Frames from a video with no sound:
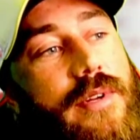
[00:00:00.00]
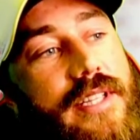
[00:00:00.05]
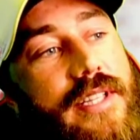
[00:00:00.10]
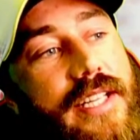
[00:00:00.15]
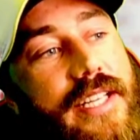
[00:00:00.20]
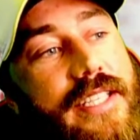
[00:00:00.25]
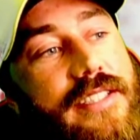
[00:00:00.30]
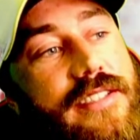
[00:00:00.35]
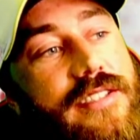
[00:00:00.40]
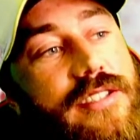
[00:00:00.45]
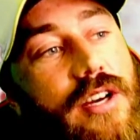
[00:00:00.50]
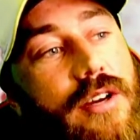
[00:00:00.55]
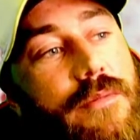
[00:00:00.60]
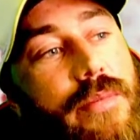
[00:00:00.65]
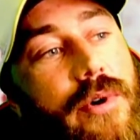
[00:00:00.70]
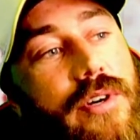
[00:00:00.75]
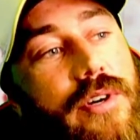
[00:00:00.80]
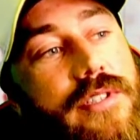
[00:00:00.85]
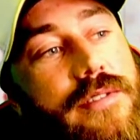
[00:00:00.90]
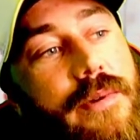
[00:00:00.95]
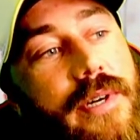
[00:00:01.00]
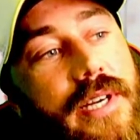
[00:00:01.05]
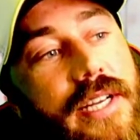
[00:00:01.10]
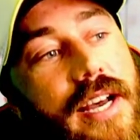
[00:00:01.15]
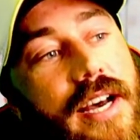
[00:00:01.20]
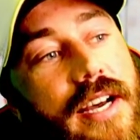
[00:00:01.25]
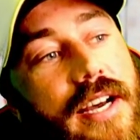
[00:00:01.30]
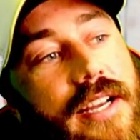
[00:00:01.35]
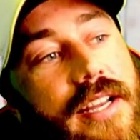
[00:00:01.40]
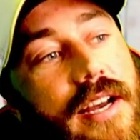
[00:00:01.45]
the inside box. My
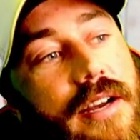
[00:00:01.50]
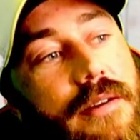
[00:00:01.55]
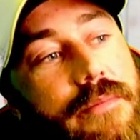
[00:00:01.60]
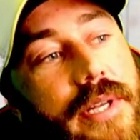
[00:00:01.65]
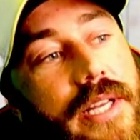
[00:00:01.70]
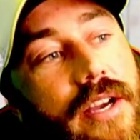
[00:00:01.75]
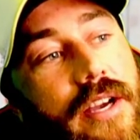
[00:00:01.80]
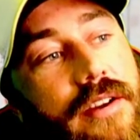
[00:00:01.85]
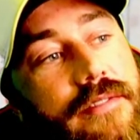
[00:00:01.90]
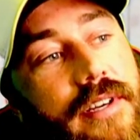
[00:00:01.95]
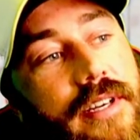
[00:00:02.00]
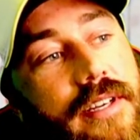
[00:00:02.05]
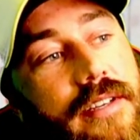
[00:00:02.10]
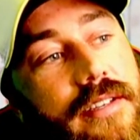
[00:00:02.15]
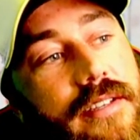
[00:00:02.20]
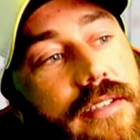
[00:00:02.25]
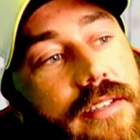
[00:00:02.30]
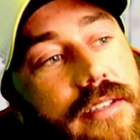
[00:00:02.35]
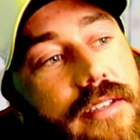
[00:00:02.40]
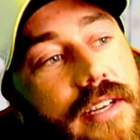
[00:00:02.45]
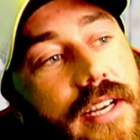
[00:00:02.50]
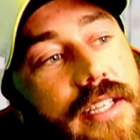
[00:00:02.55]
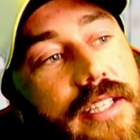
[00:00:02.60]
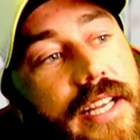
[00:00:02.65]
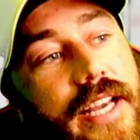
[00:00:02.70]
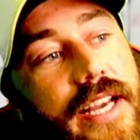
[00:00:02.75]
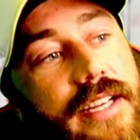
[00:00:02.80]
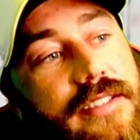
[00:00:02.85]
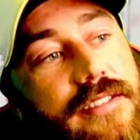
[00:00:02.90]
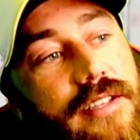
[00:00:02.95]
car can't be over, and the
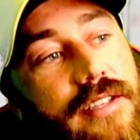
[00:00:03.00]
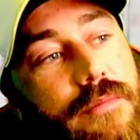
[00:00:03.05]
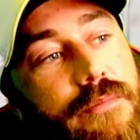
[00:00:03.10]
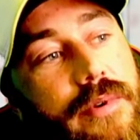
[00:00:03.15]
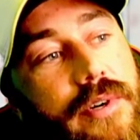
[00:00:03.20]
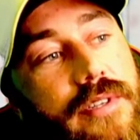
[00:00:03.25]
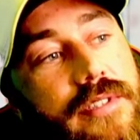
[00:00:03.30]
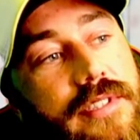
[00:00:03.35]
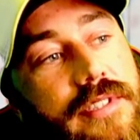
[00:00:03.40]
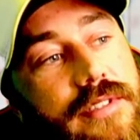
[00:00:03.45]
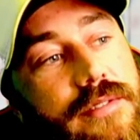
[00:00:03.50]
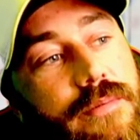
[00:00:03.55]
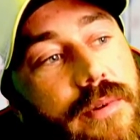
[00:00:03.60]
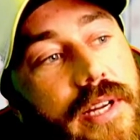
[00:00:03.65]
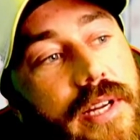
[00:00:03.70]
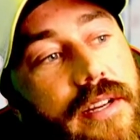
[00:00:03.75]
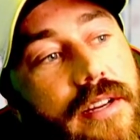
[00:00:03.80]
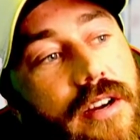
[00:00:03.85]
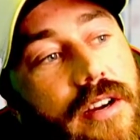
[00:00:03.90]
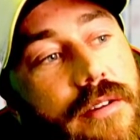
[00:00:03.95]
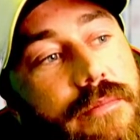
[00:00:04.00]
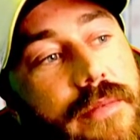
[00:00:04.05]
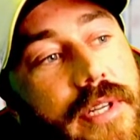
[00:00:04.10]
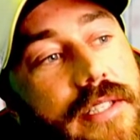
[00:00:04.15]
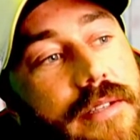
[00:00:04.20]
outside box is where I'm meant to.